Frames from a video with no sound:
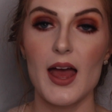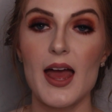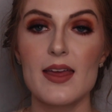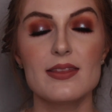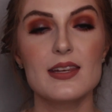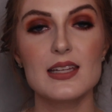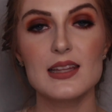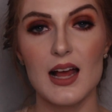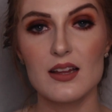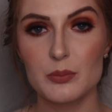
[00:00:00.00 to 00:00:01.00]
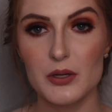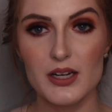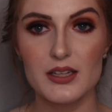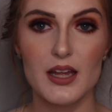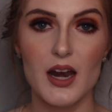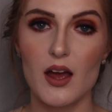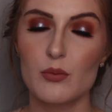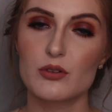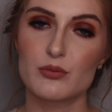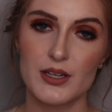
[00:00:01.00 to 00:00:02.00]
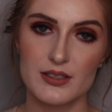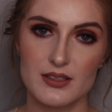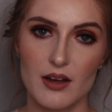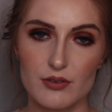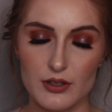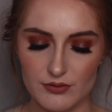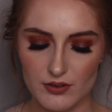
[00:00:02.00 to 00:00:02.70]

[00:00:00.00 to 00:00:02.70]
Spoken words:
And the last product that I was rediscovering